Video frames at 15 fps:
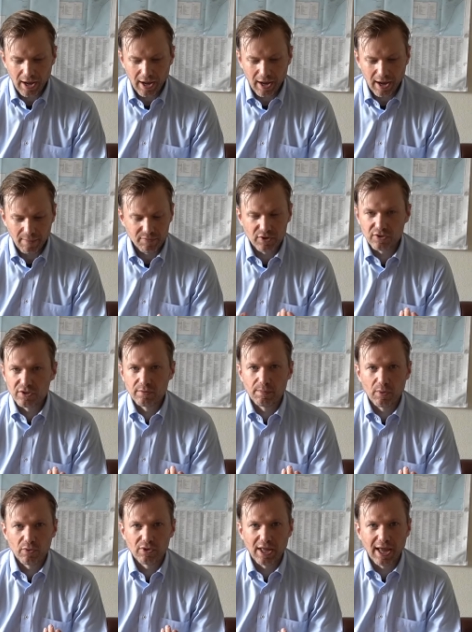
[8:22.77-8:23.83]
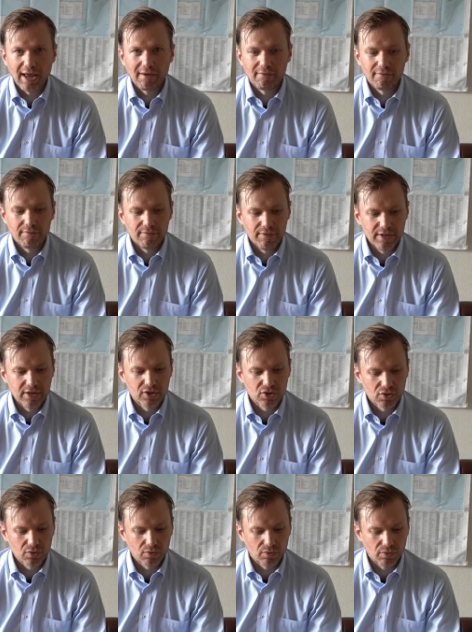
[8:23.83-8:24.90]
I'm just supposed to have these
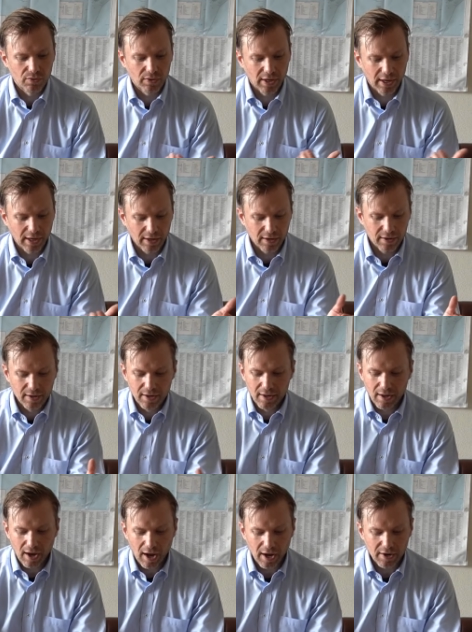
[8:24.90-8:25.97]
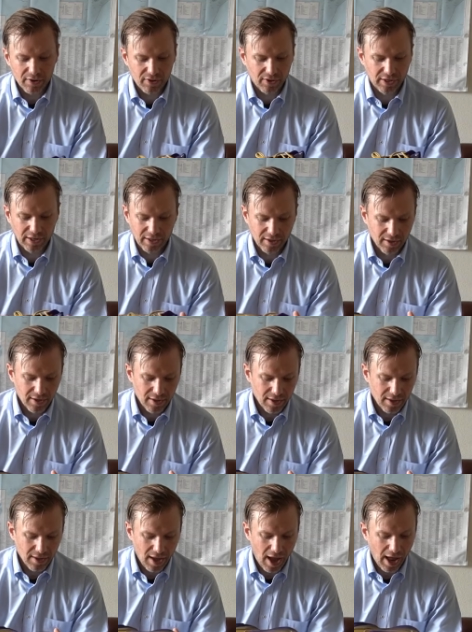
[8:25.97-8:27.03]
shoes. And honestly,
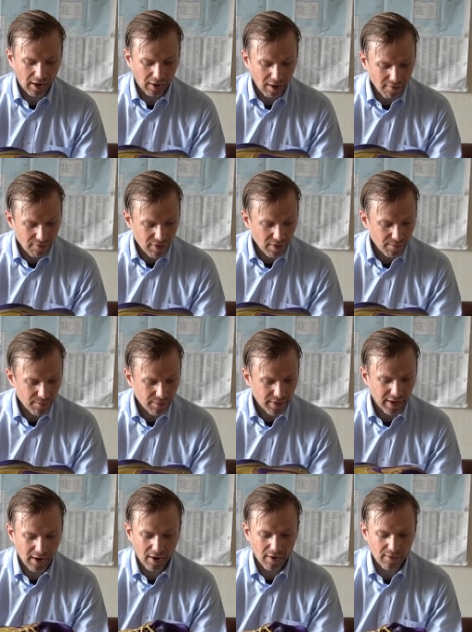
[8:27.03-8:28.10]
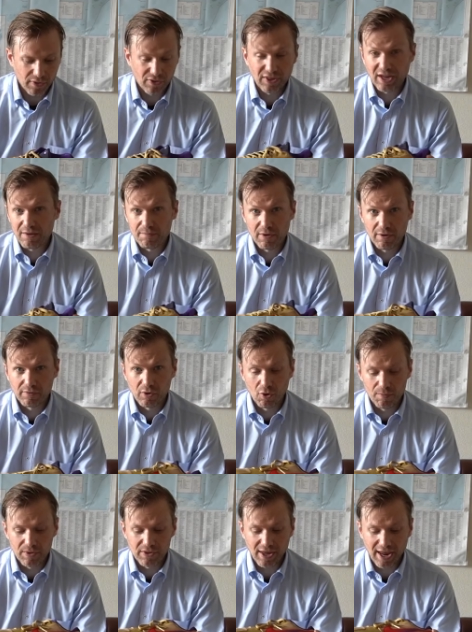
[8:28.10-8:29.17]
I love them. They are the second pair of
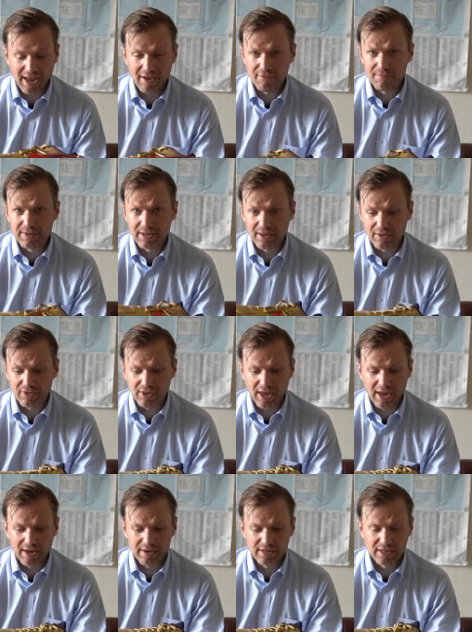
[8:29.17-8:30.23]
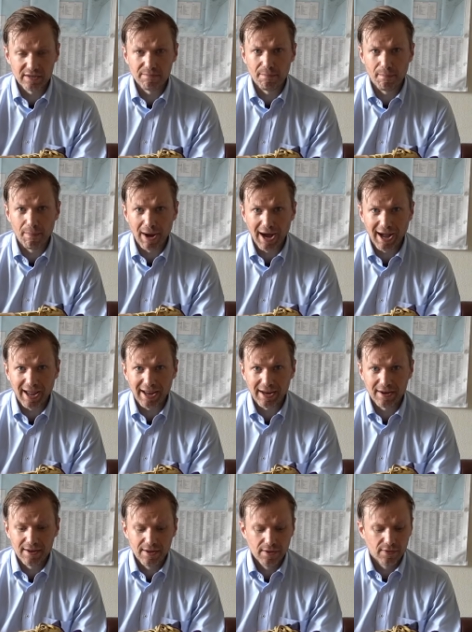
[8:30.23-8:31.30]
Kobe's I have, because I did buy
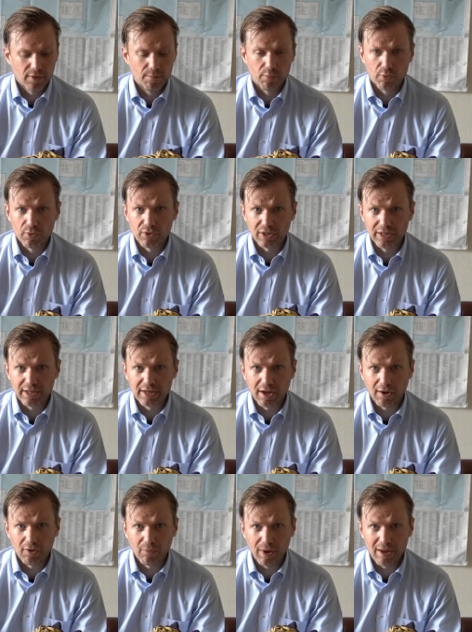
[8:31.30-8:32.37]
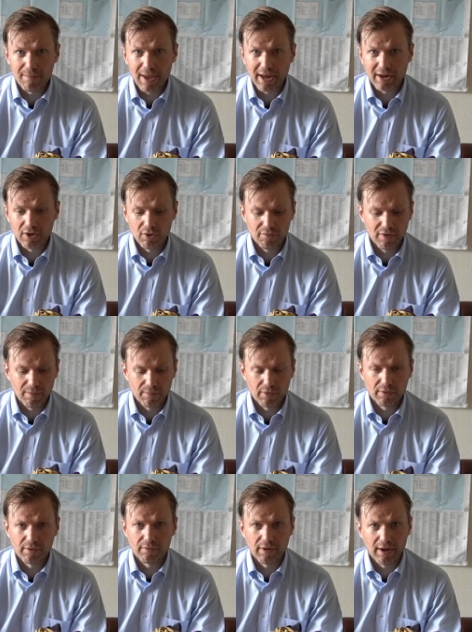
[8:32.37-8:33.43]
the Bruce Lee colorway back in
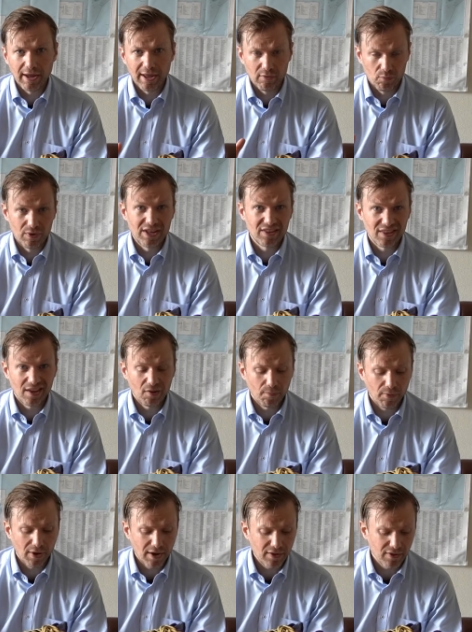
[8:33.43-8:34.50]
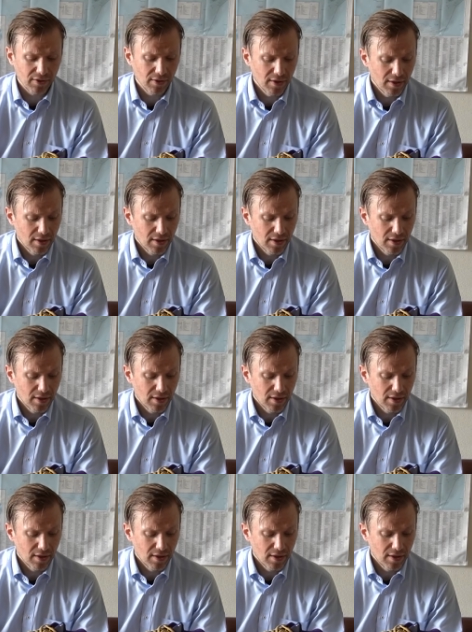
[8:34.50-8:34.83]
November at resale price.